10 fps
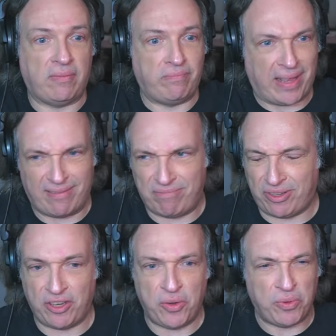
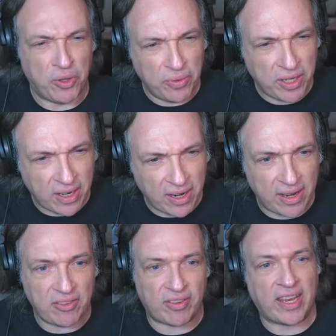Can you
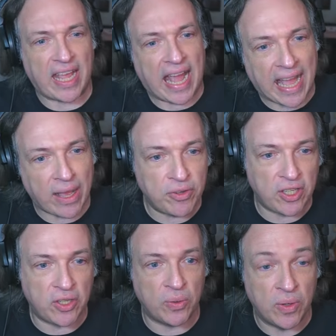unionize? Like, how do
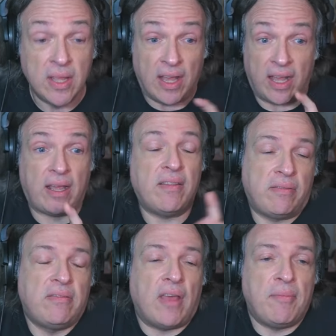you? And uh,
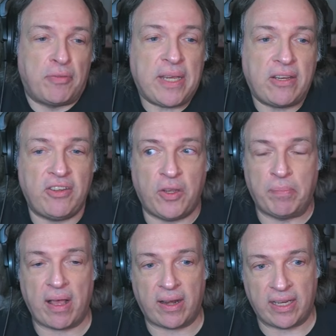I'm speaking to you
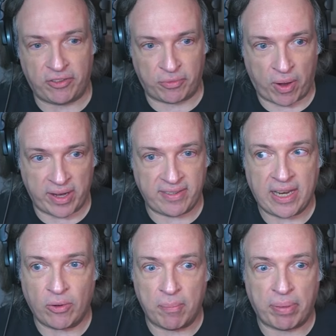partly as a writer
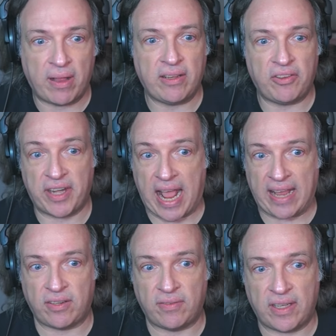here and partly as an
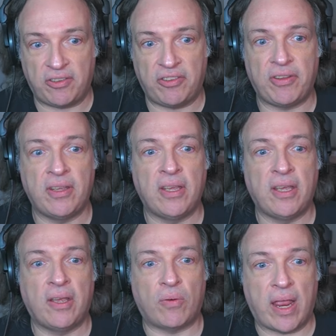activist,
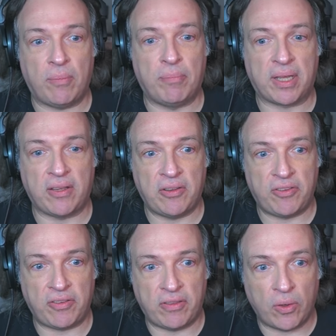right? Mm-hmm.
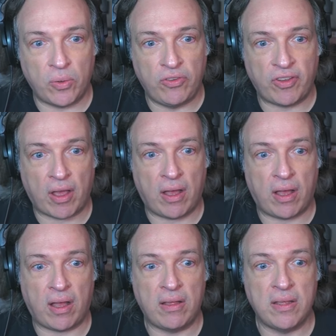Because those
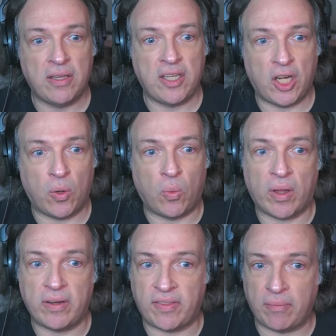are, you know,
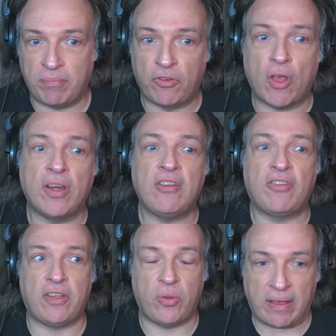one of the journeys
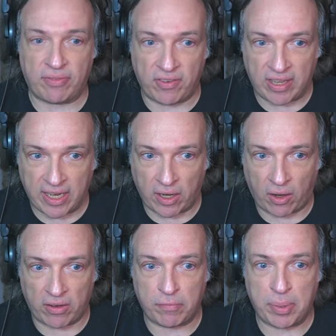that you have to take a
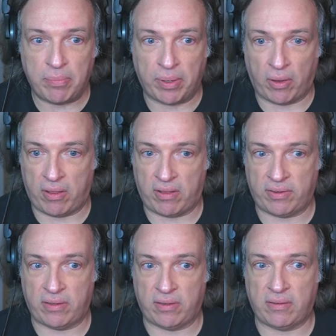lot of people
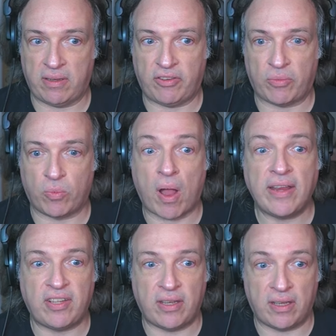on as a
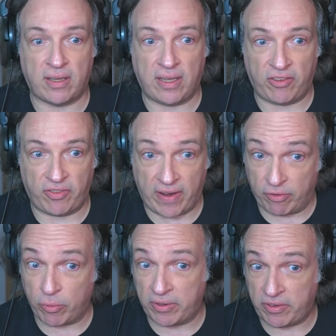writer is for
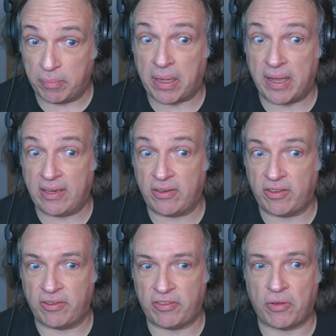everyone to buy into
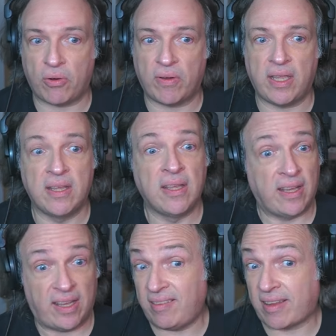the story.
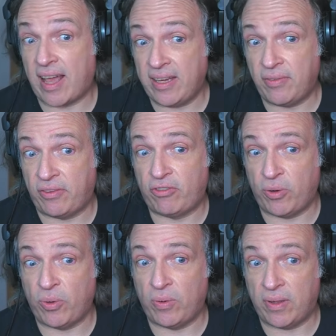And it's kind of the mm-hmm.
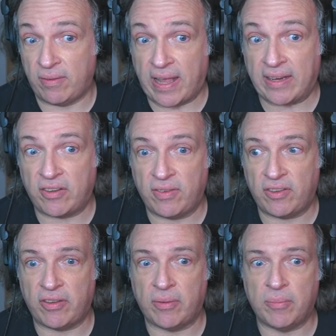true of
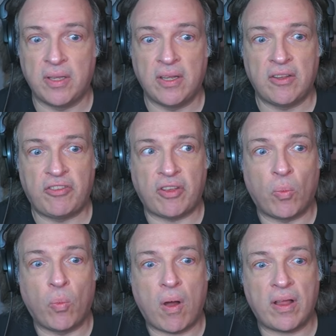activism. So,
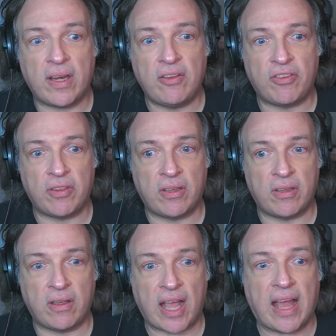what is
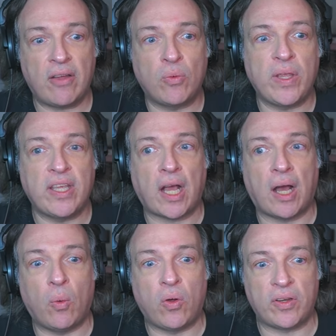the, how do we
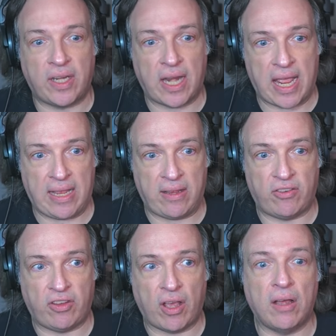coordinate
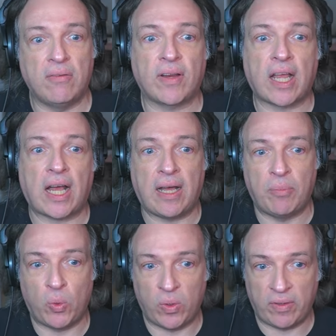to overcome
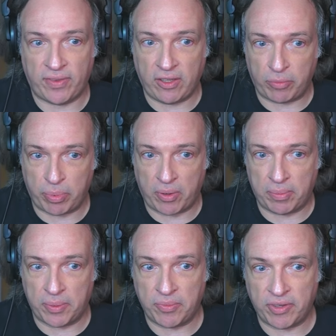all of these
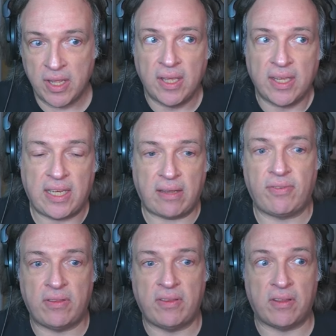problems,
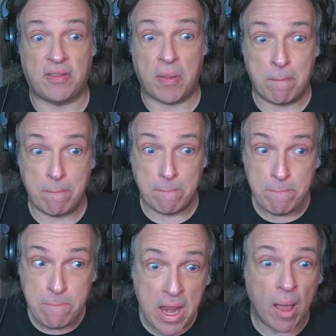given that the
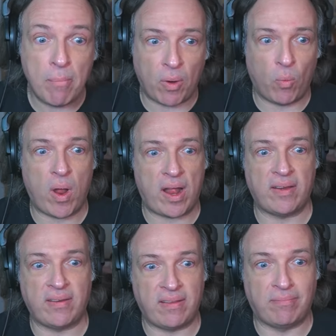number
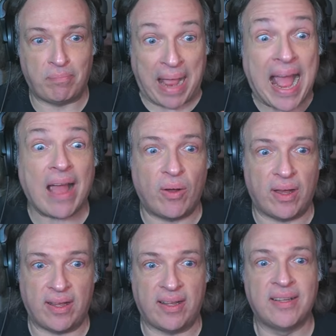one
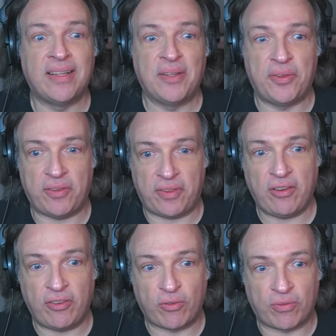power that
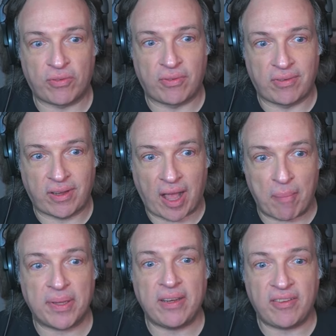these
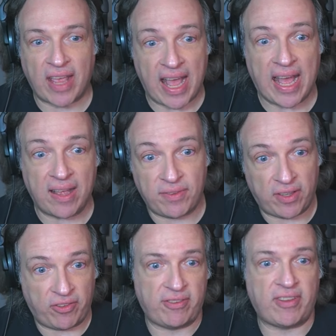companies have
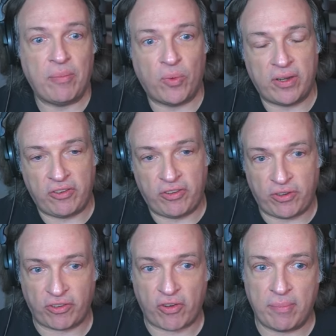is the same one as you
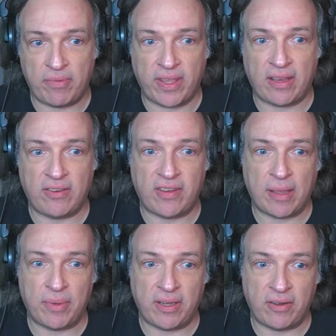described for the
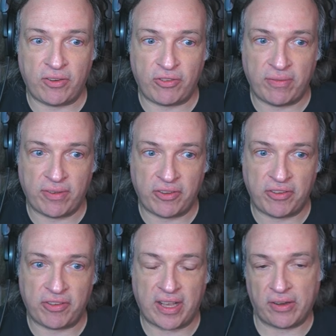entertainment industry
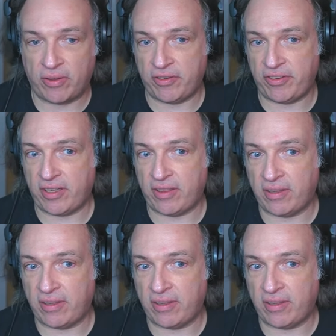versus technology in the